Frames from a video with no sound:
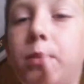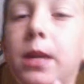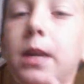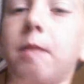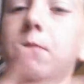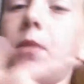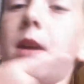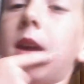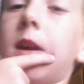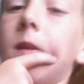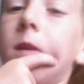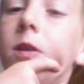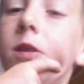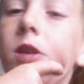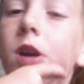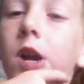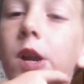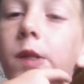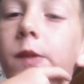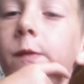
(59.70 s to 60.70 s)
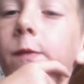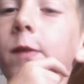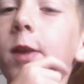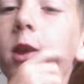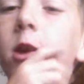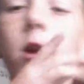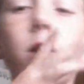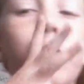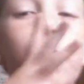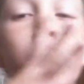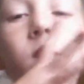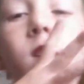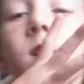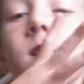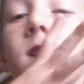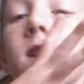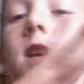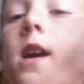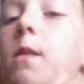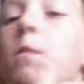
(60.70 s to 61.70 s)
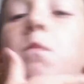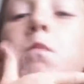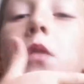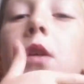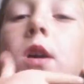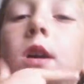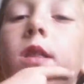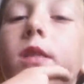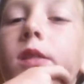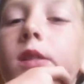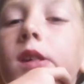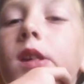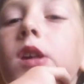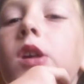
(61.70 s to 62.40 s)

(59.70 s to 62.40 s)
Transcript: be making tons of videos, but